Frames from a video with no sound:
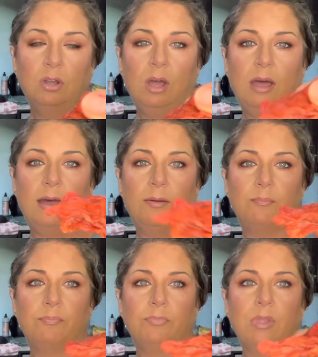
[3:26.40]

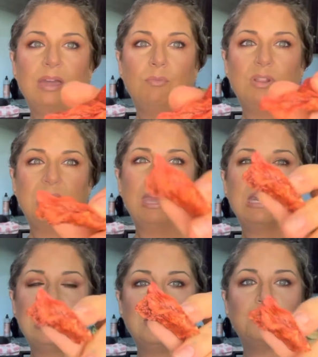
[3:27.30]
I would say
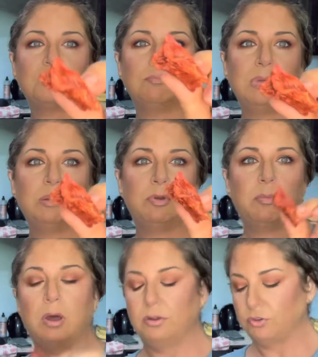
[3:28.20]
an inch
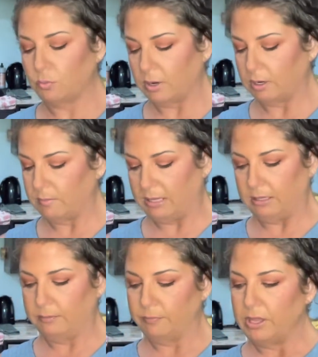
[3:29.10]
minimum on your
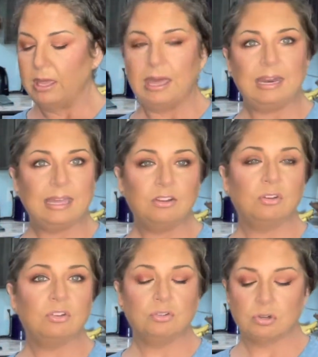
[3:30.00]
watermelon. And again,
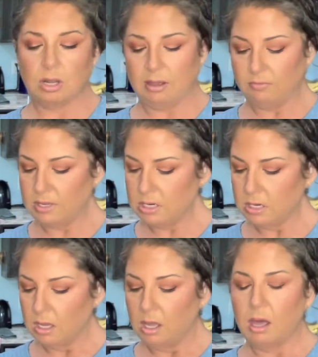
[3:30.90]
you can use your oven.
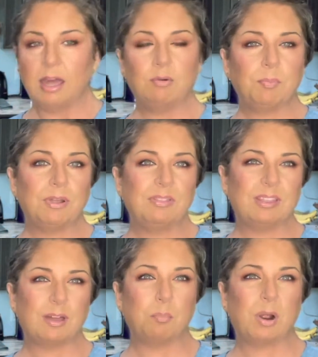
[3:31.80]
I would put
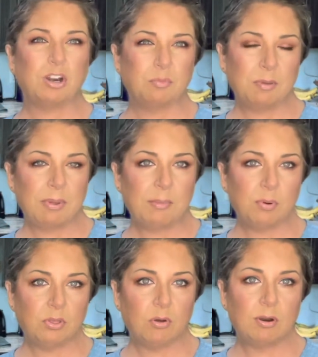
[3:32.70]
these on parchment
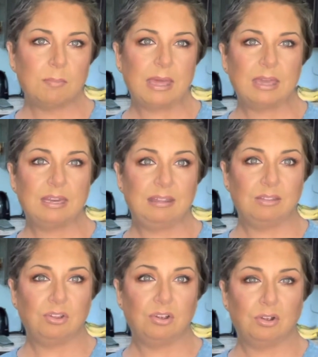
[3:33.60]
paper though to make it
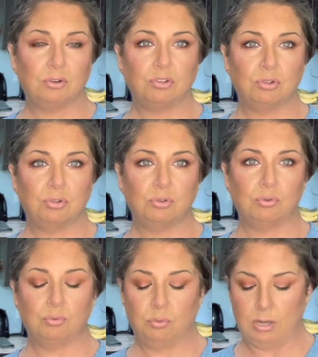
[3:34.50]
easier to